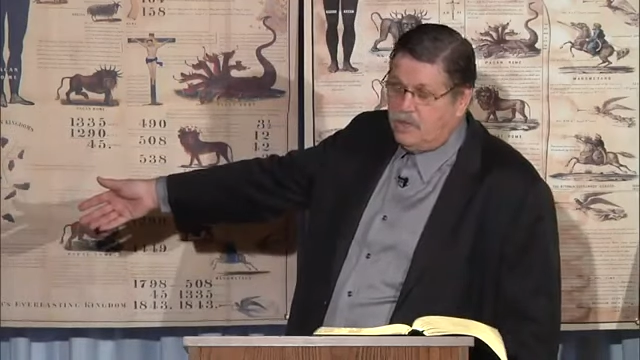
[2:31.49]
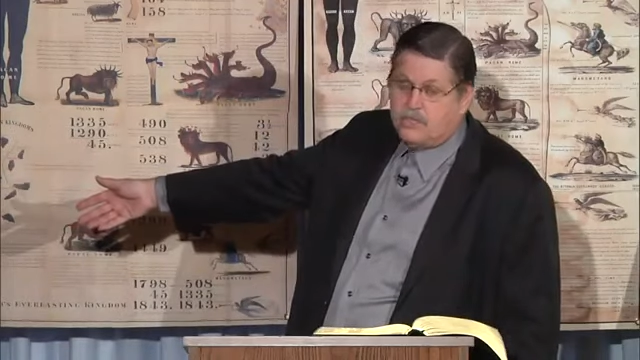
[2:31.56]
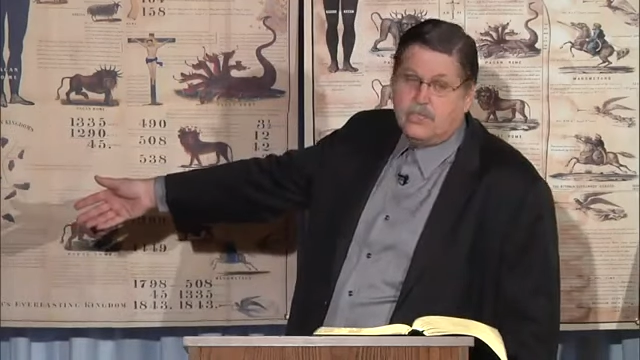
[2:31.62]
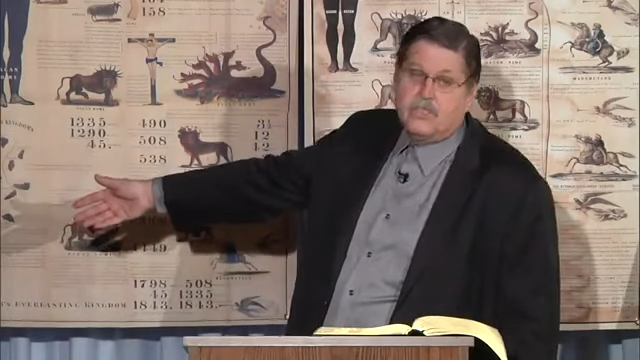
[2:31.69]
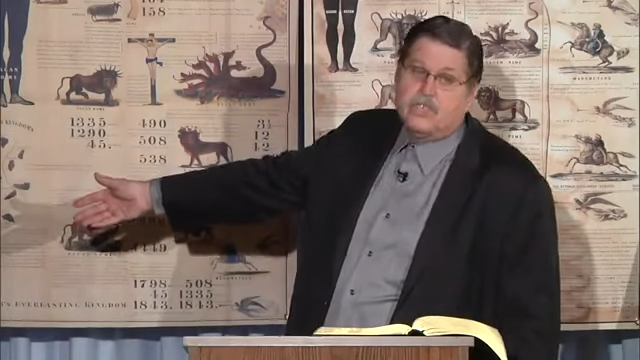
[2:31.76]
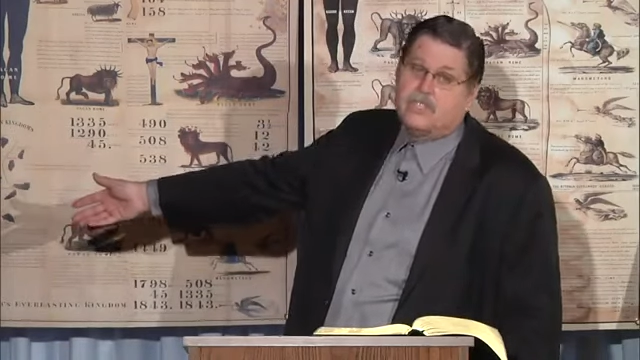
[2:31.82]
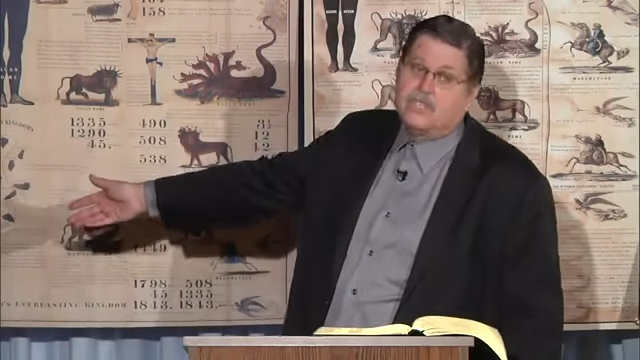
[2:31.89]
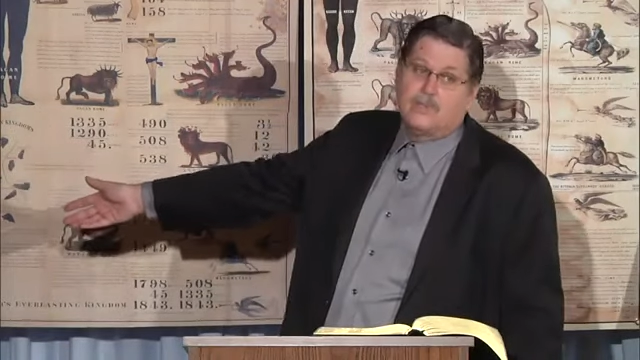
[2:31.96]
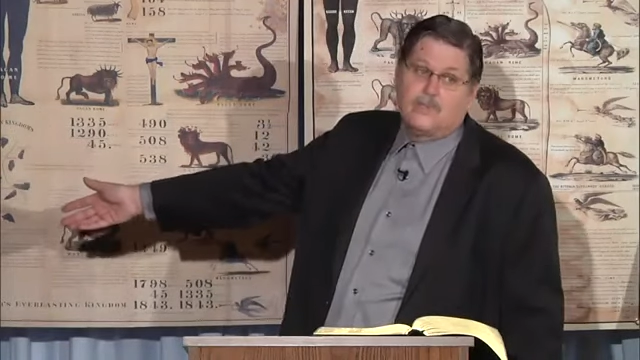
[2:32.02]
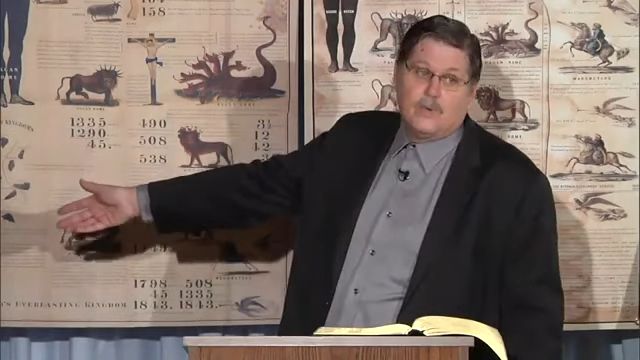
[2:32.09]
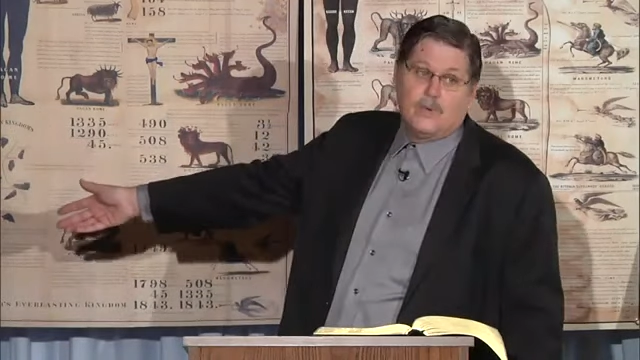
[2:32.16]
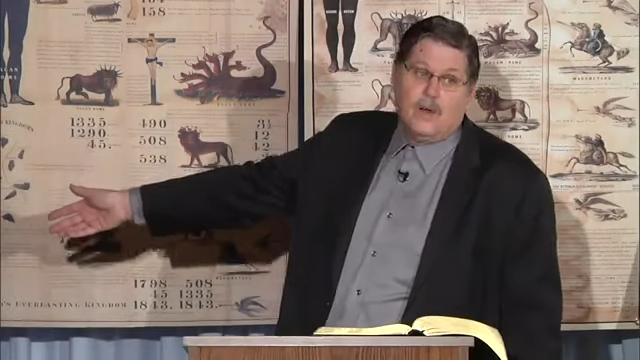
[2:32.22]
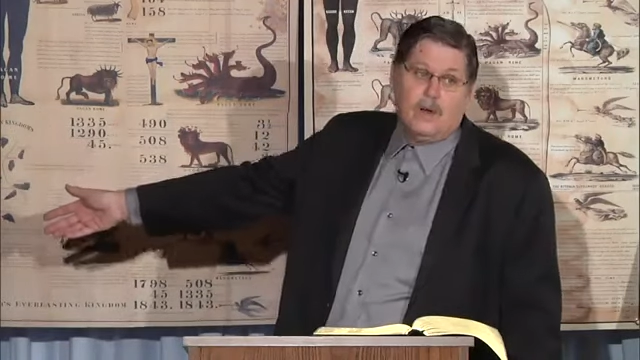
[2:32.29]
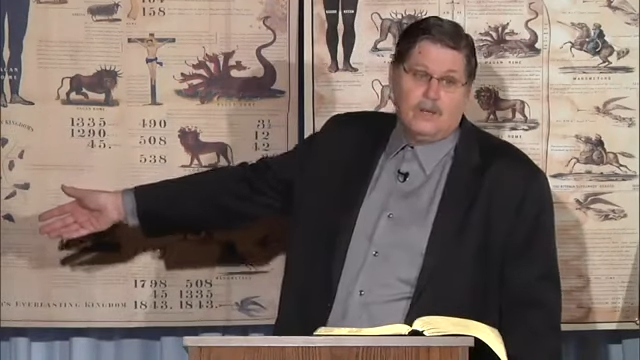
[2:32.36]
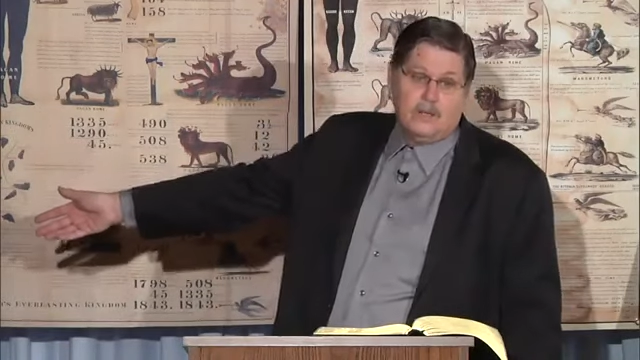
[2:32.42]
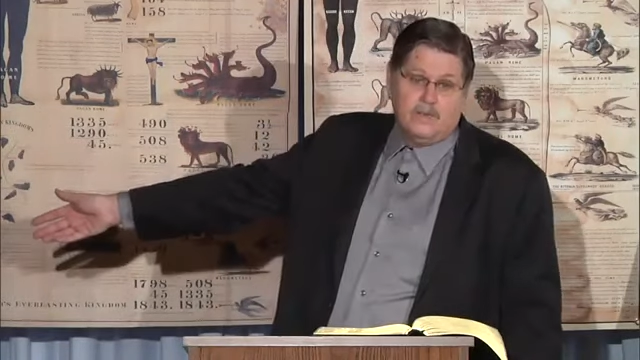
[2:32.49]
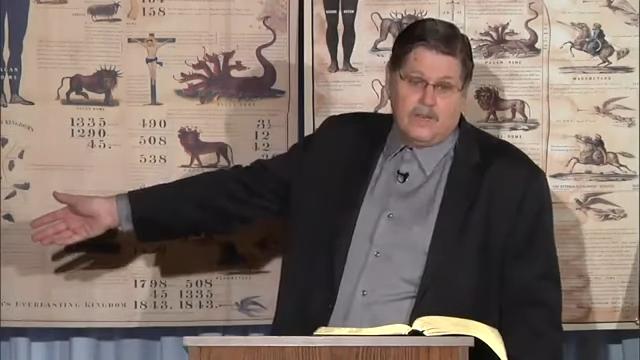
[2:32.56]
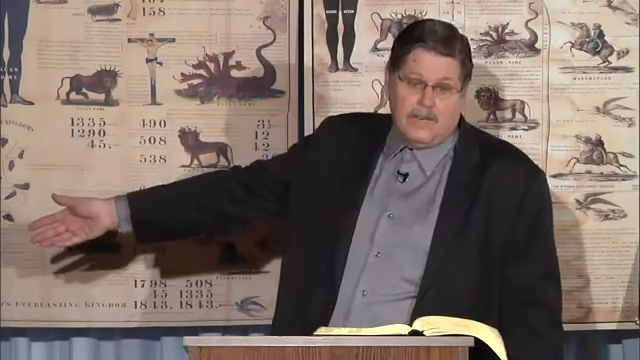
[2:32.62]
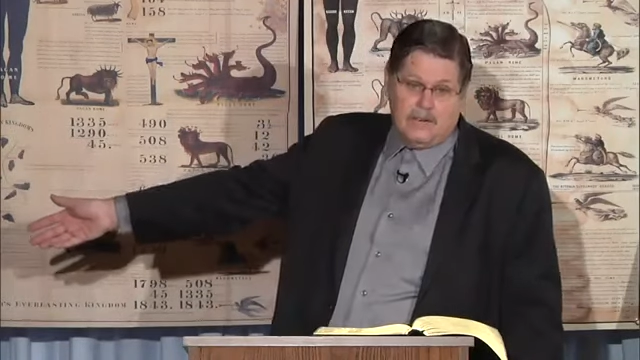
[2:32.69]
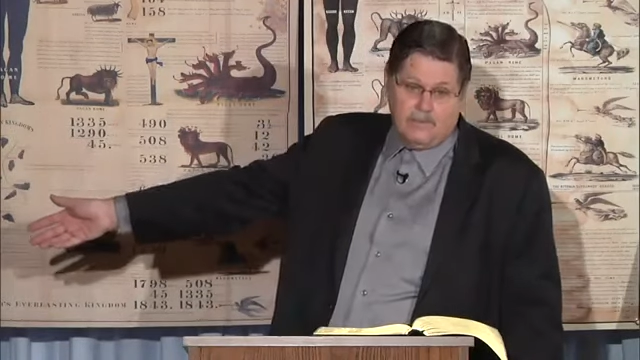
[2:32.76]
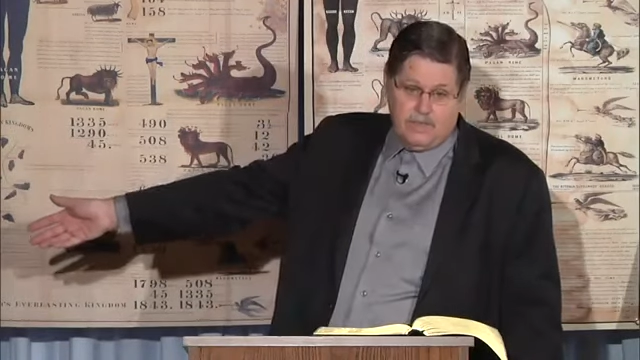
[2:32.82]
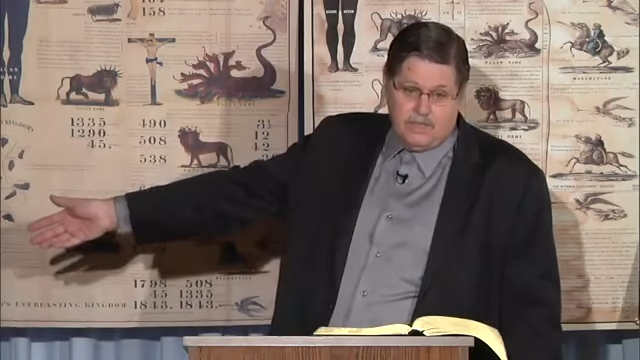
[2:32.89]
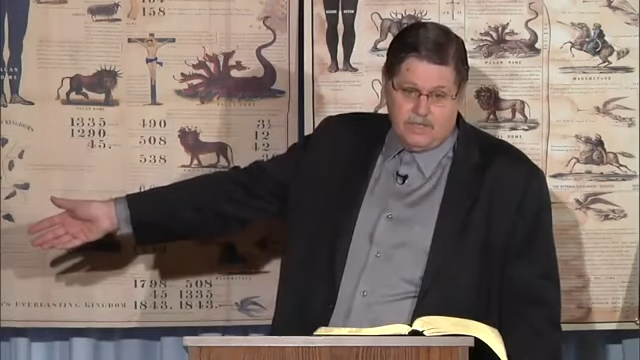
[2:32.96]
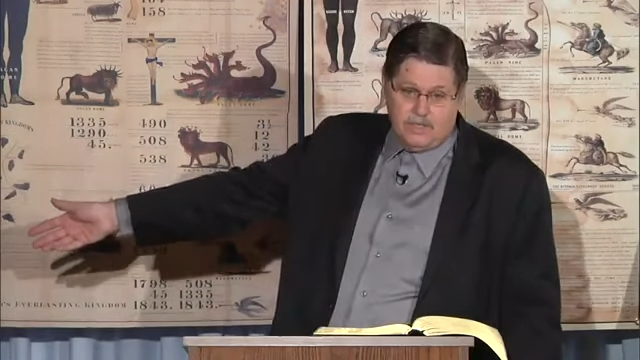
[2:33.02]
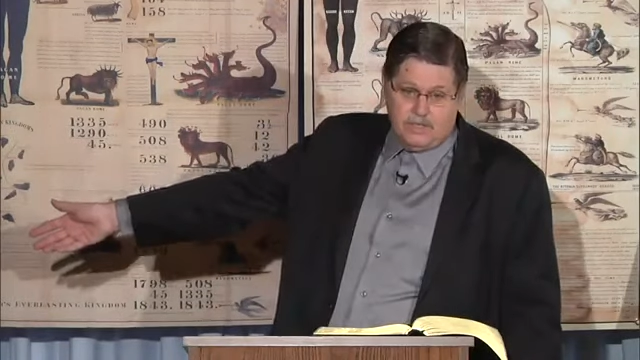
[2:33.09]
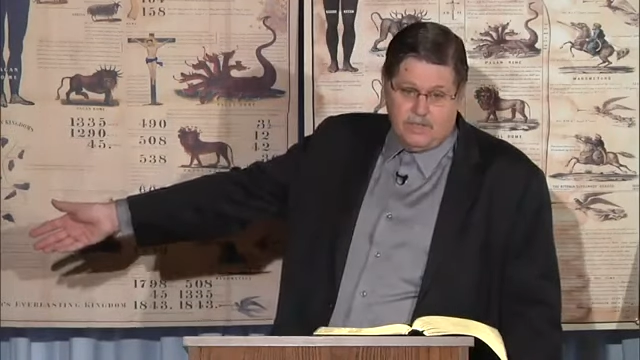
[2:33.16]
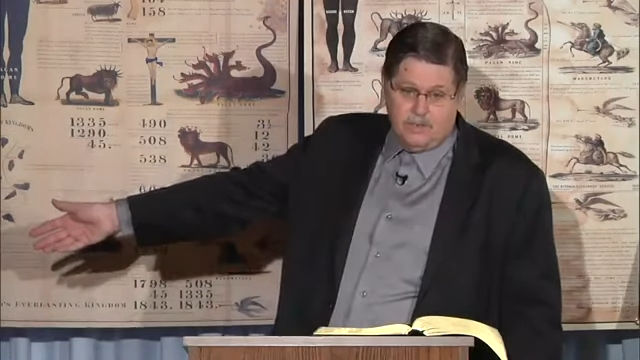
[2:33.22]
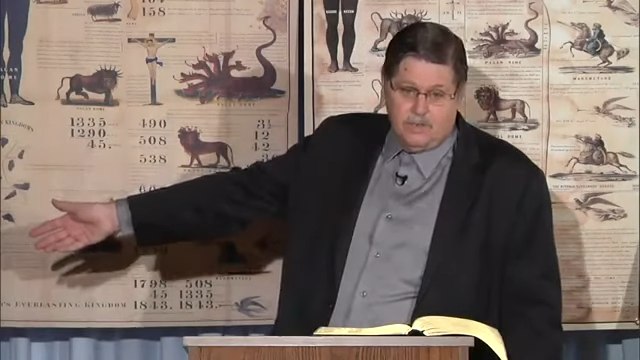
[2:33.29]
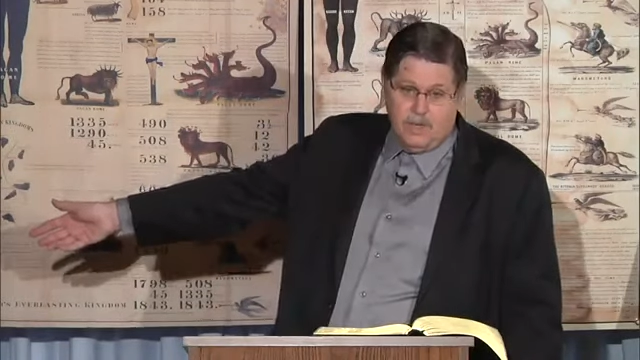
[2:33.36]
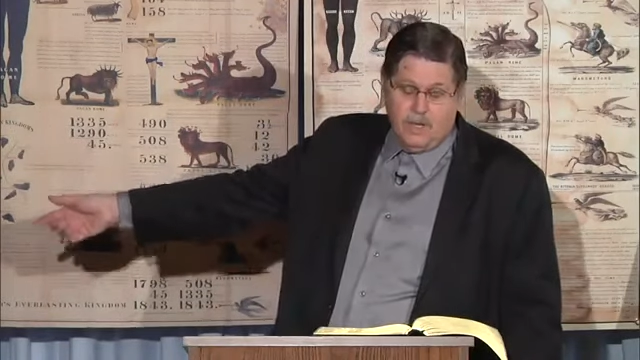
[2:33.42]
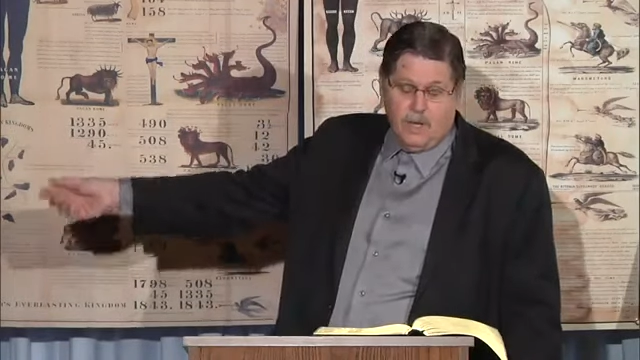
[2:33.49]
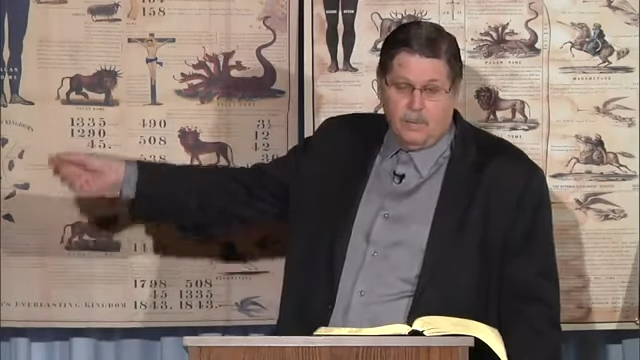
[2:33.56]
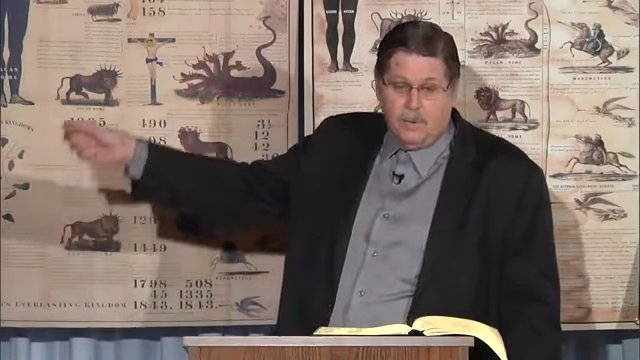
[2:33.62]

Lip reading: So this is for all of Adventism,